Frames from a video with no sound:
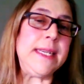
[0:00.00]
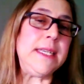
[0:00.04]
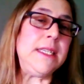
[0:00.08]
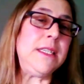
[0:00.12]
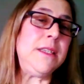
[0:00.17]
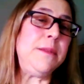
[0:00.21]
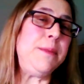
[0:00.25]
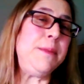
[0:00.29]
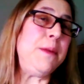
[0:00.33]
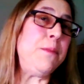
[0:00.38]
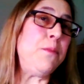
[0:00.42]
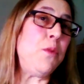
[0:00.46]
tend
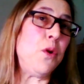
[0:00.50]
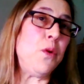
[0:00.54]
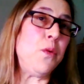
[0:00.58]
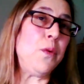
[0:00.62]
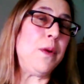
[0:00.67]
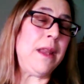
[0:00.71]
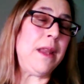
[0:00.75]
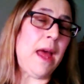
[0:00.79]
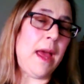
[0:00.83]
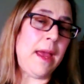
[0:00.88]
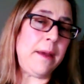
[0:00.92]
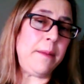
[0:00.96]
to be more
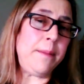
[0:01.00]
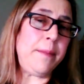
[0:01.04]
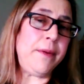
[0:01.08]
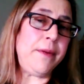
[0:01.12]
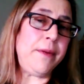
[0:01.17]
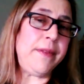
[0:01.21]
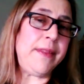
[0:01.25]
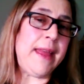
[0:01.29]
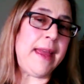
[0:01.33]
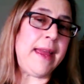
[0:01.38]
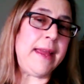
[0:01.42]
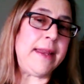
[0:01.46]

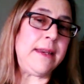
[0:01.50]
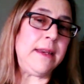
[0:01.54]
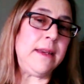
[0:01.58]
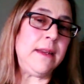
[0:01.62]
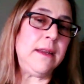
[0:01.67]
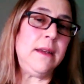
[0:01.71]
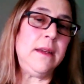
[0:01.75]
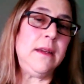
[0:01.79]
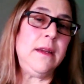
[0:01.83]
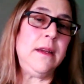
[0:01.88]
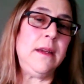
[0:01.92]
reliable than